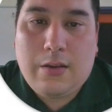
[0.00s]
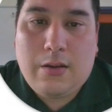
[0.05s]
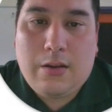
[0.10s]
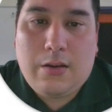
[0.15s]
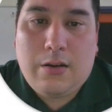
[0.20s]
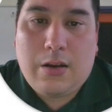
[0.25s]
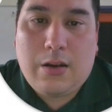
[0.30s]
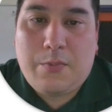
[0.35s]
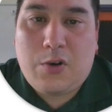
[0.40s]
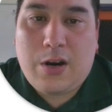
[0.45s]

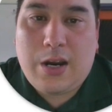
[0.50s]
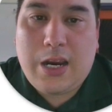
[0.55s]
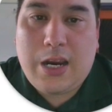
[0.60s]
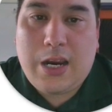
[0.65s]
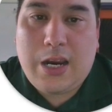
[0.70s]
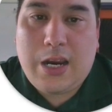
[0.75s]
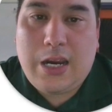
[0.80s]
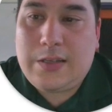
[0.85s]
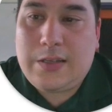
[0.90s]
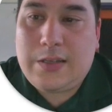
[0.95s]
Number
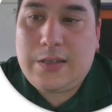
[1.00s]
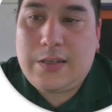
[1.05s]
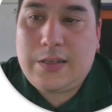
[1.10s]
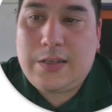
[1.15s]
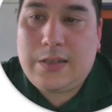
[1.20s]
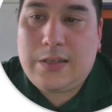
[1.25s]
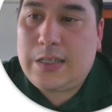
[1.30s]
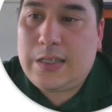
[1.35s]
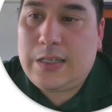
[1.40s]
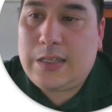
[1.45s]
8
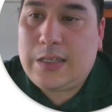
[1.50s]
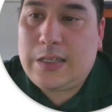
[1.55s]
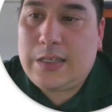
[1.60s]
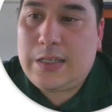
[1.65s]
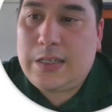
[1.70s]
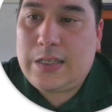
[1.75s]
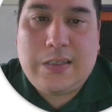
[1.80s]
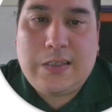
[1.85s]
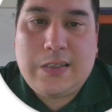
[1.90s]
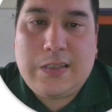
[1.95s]

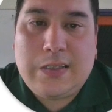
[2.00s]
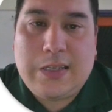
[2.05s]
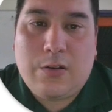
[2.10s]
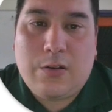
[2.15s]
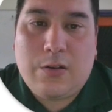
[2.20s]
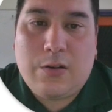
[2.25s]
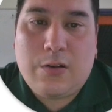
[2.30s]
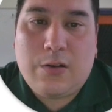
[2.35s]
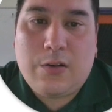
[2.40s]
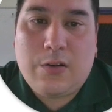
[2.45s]
is
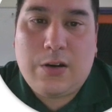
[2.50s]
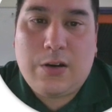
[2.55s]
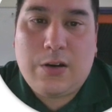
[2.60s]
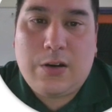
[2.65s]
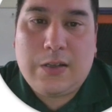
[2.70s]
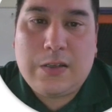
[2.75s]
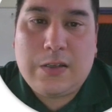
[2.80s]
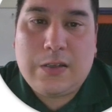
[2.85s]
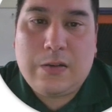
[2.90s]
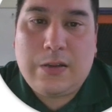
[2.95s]
D according
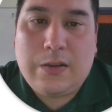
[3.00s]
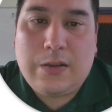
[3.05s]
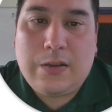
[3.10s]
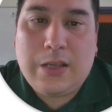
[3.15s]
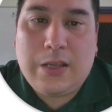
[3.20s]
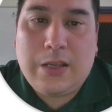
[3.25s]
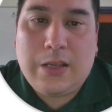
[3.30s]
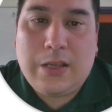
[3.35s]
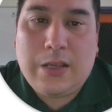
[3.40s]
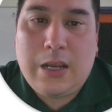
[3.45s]
to
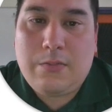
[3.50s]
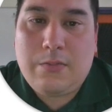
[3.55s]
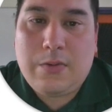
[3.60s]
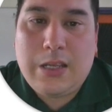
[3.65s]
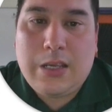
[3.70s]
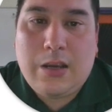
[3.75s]
them.